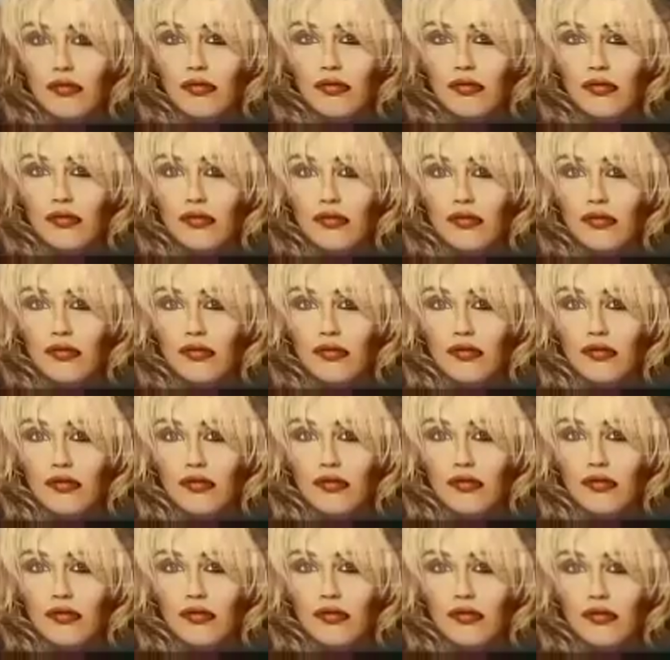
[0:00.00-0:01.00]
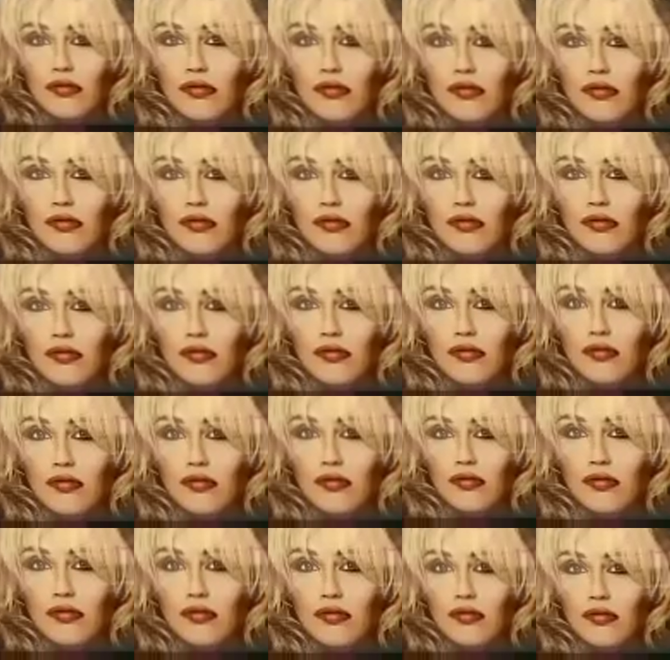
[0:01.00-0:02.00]

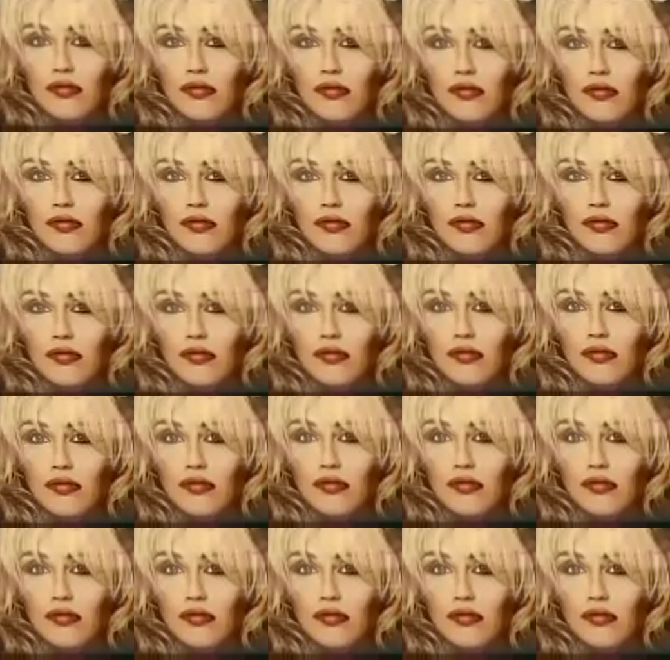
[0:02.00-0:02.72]
(silent)